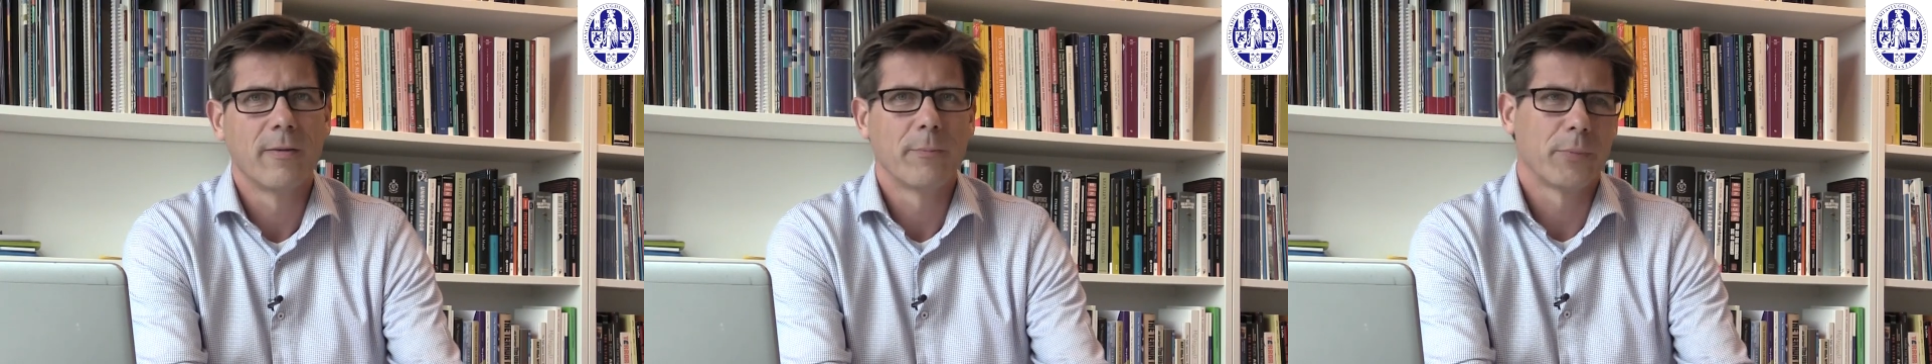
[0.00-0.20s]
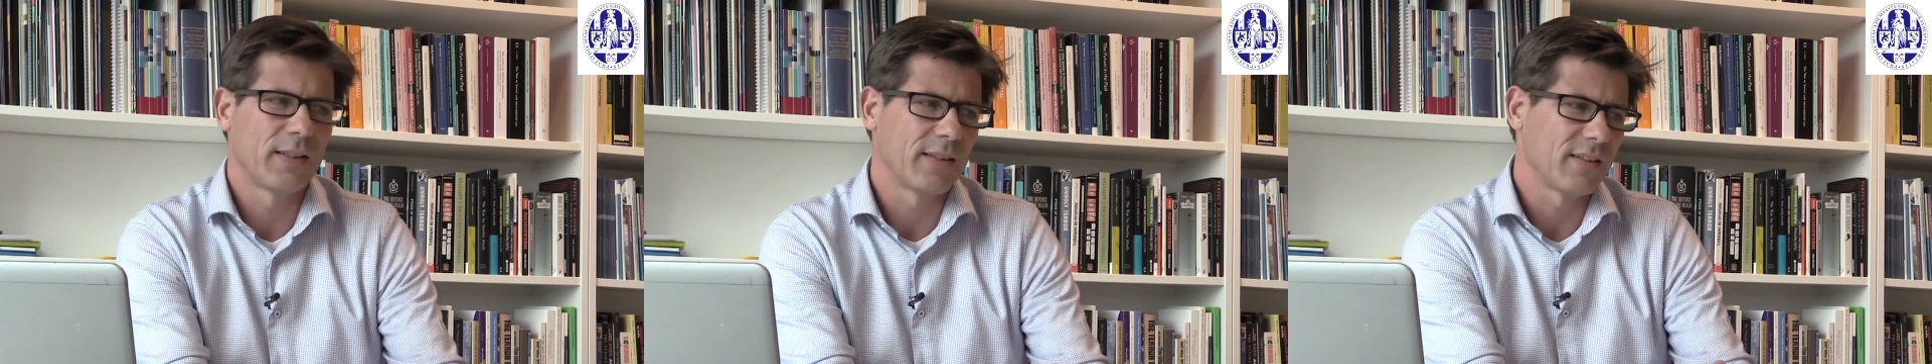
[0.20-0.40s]

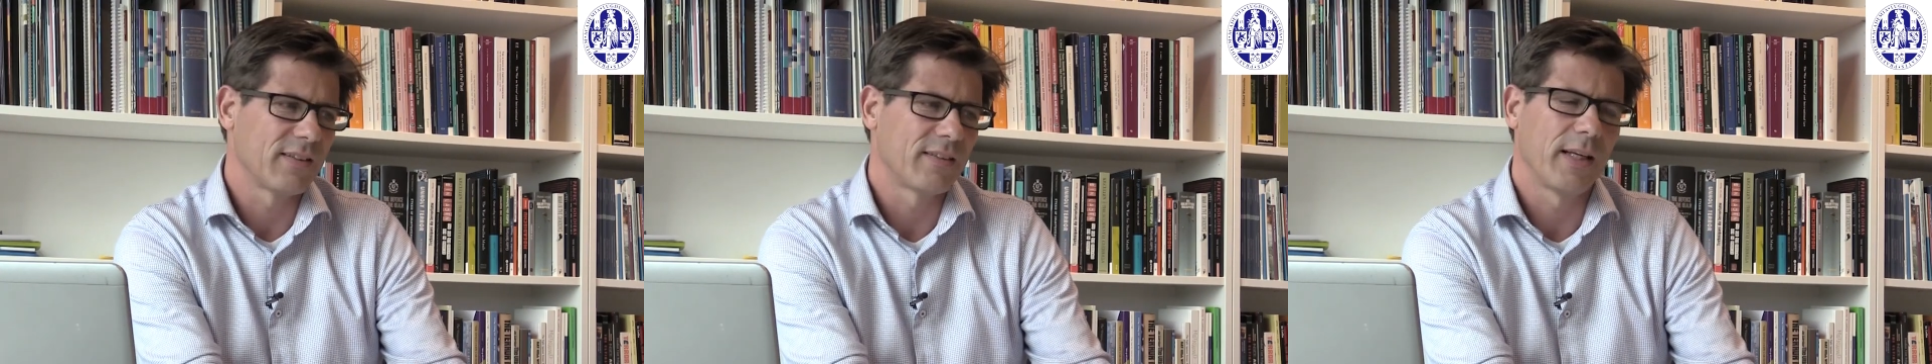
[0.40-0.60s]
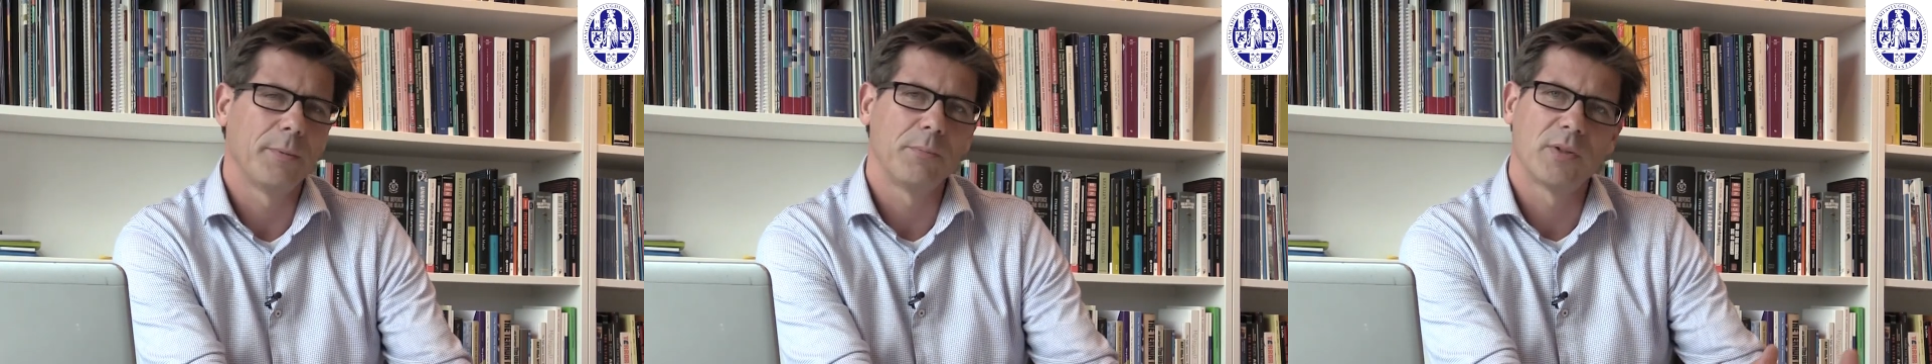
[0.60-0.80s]
But at the
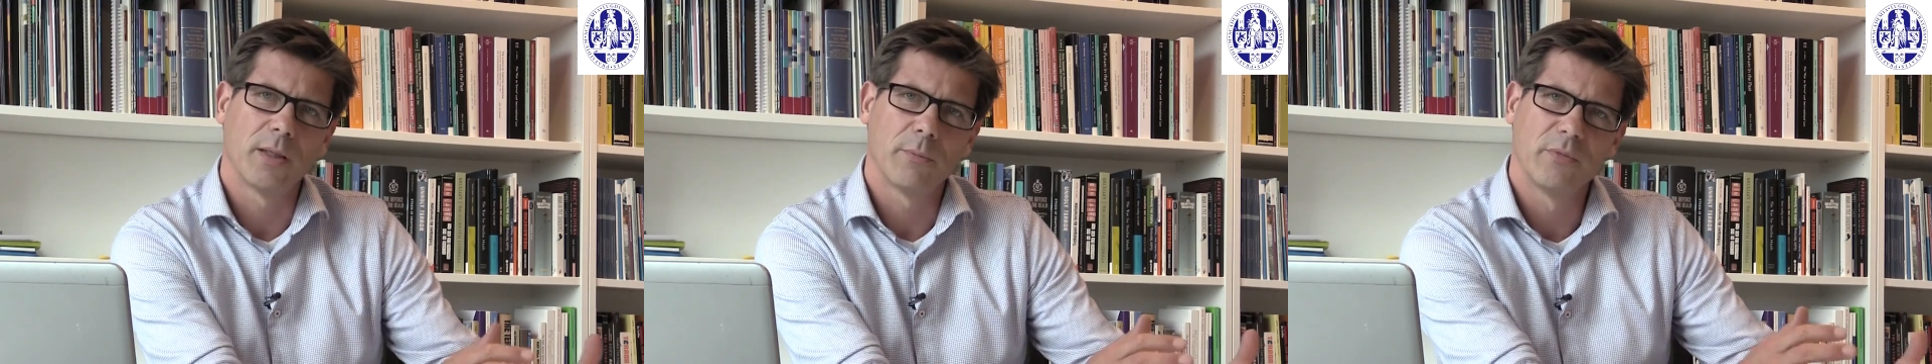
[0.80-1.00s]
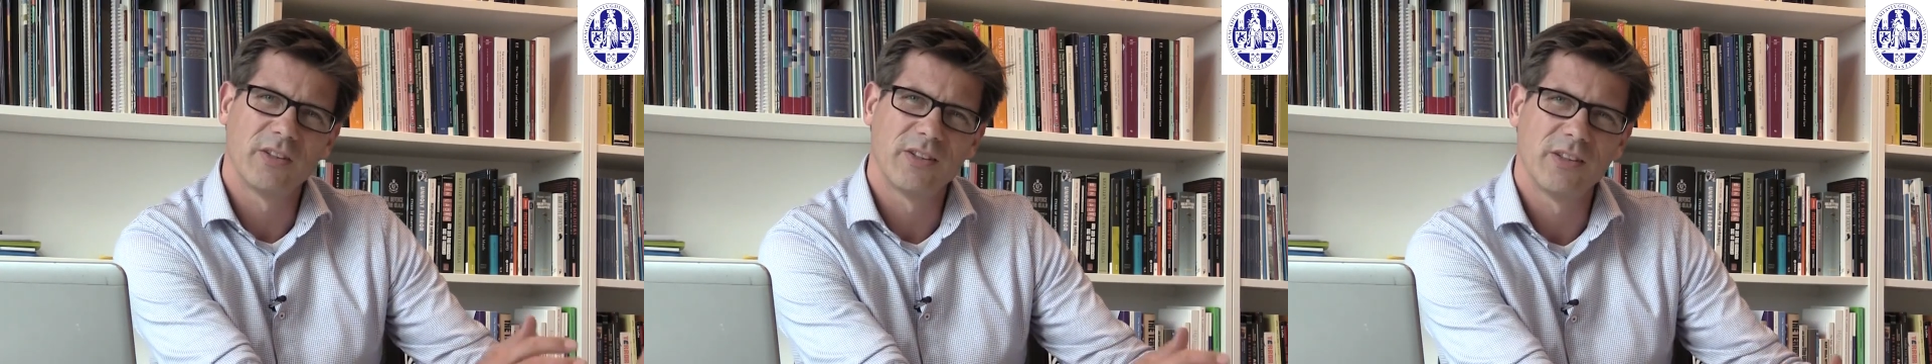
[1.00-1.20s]
same
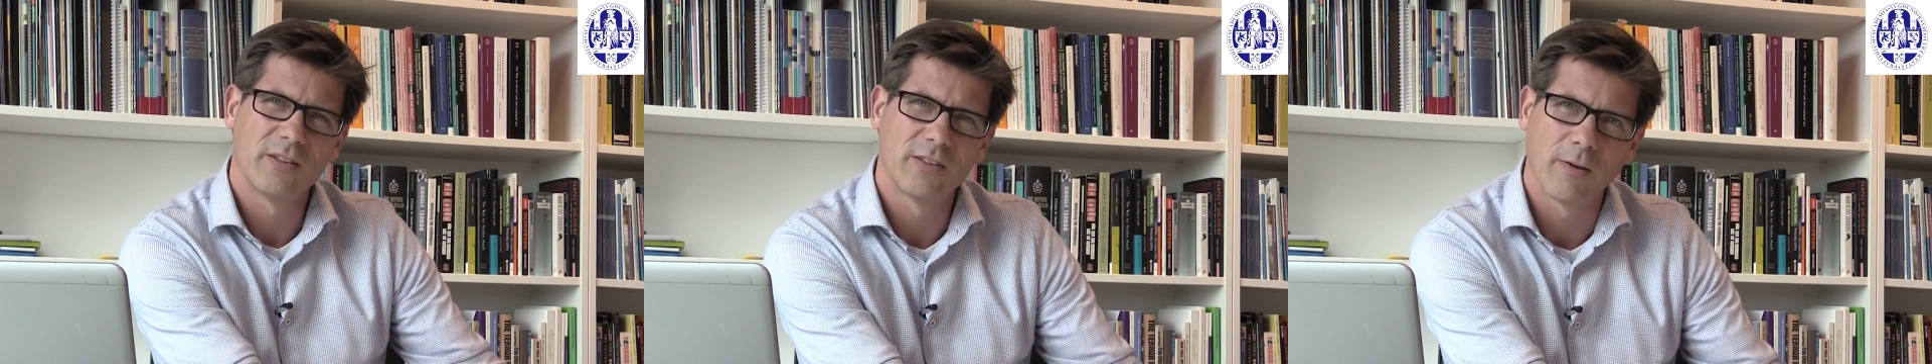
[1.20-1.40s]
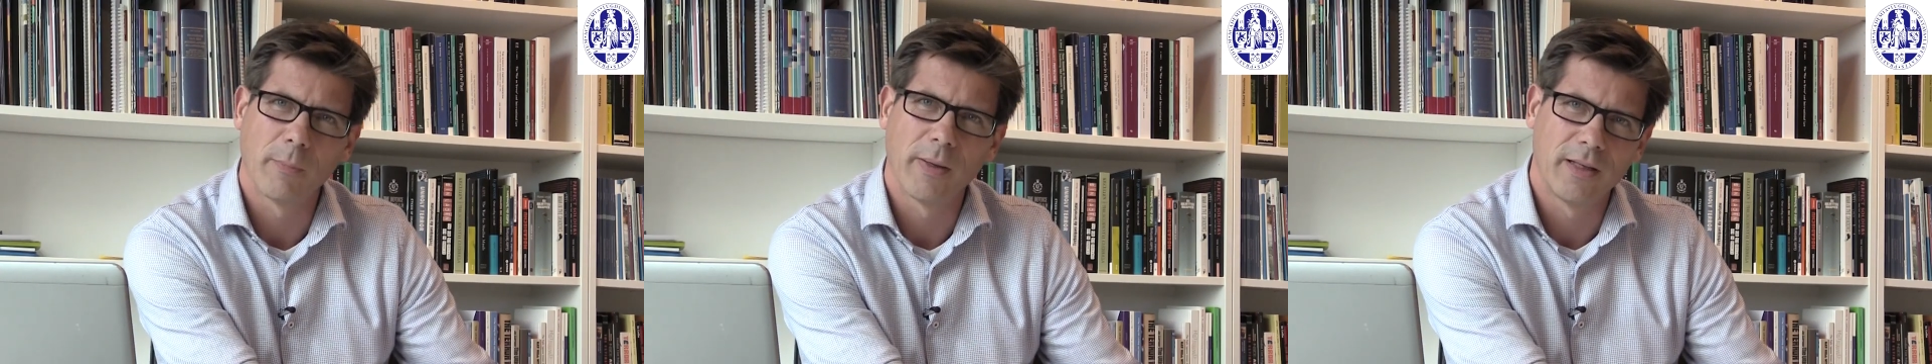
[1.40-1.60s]
time, we see
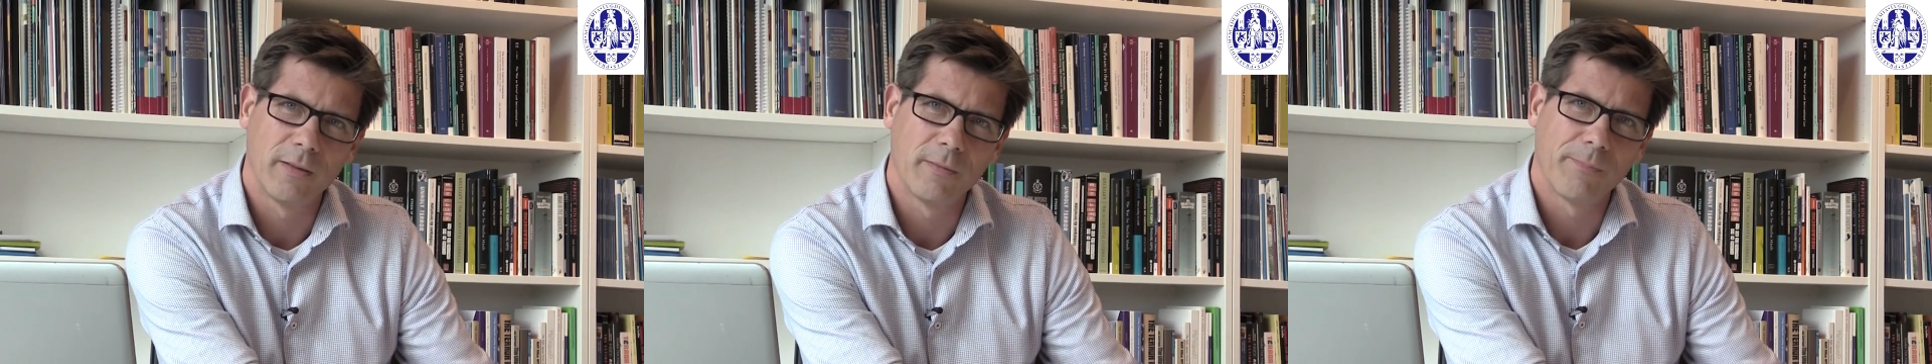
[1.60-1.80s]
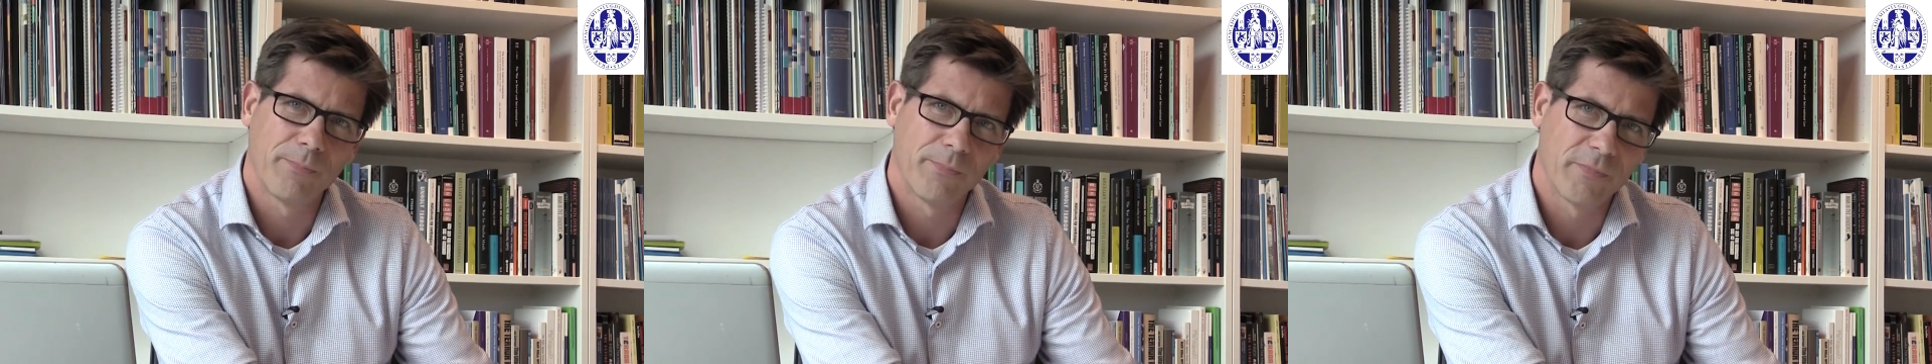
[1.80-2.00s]
so
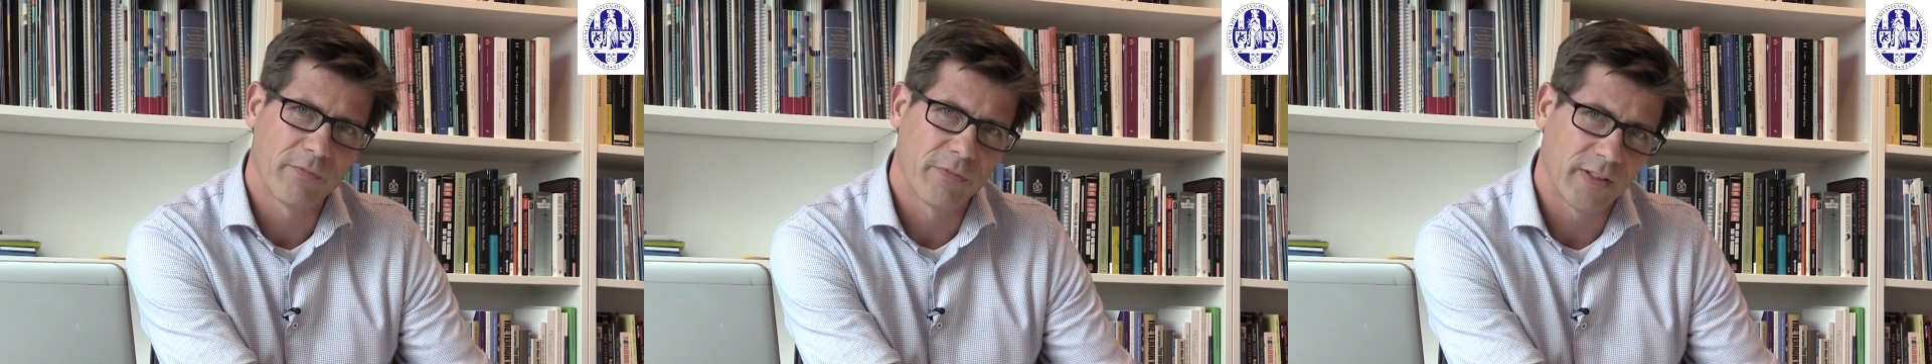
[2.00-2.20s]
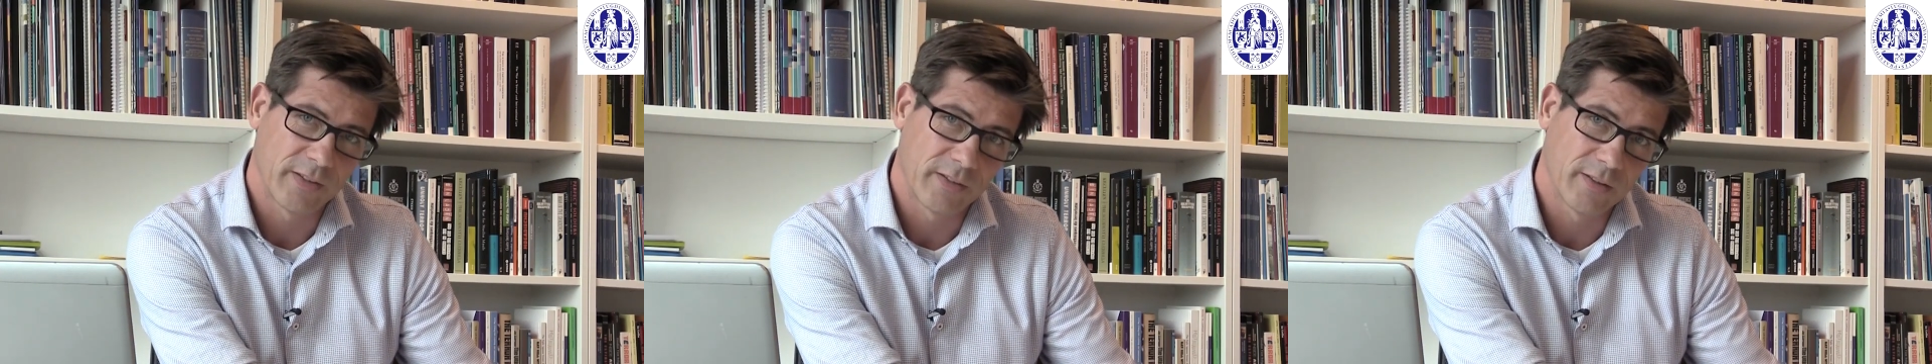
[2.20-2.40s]
many
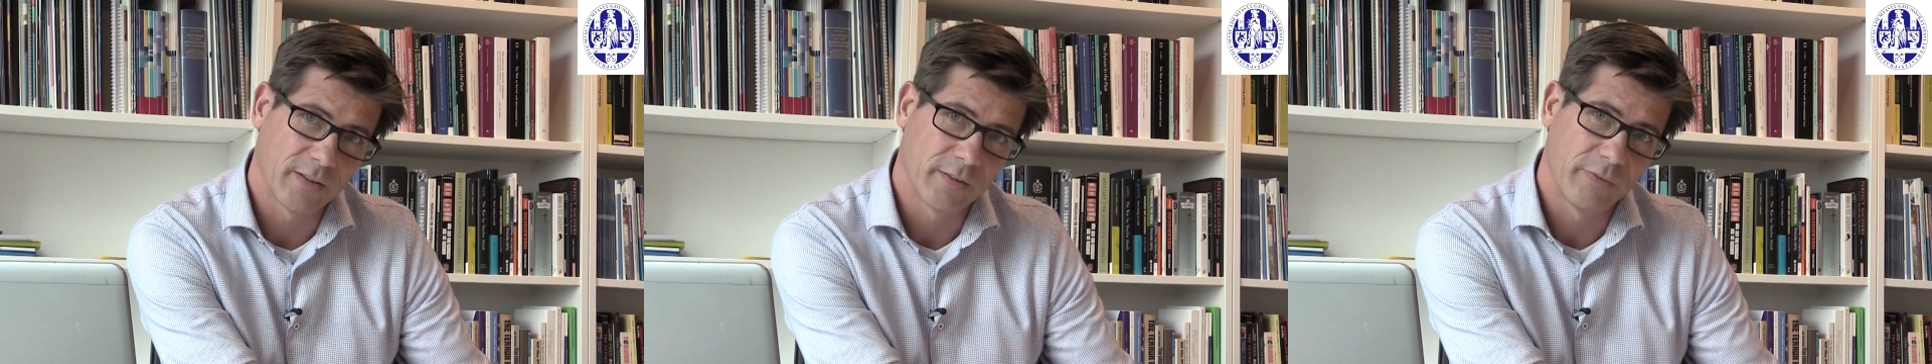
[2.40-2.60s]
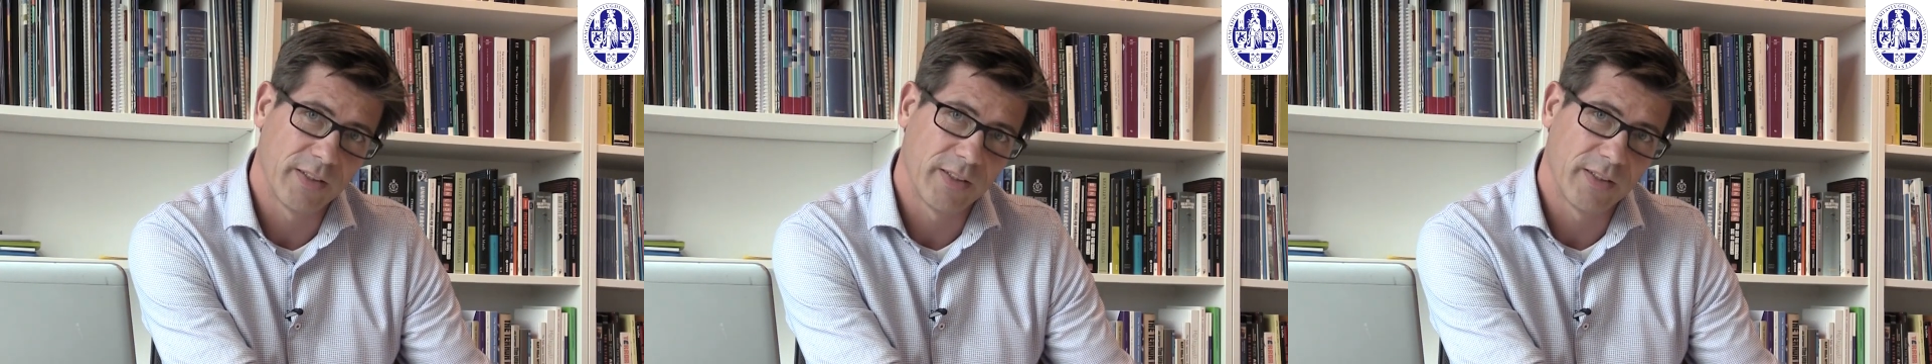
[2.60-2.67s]
vic uh,